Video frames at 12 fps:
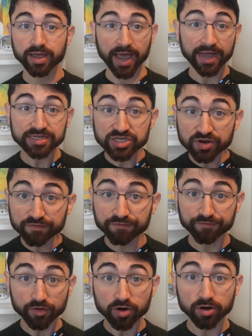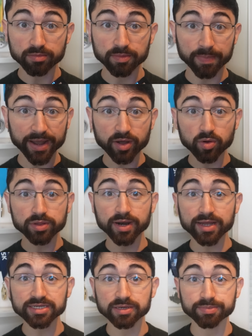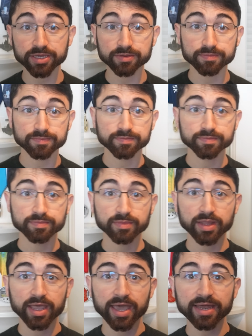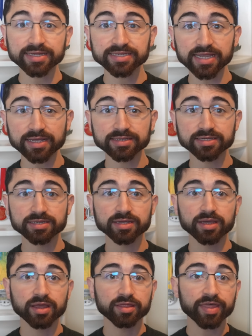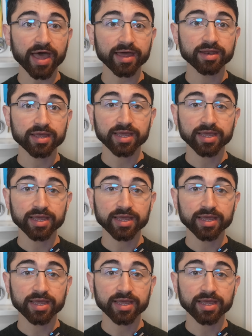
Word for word: as confirmed by colonoscopy. And he says that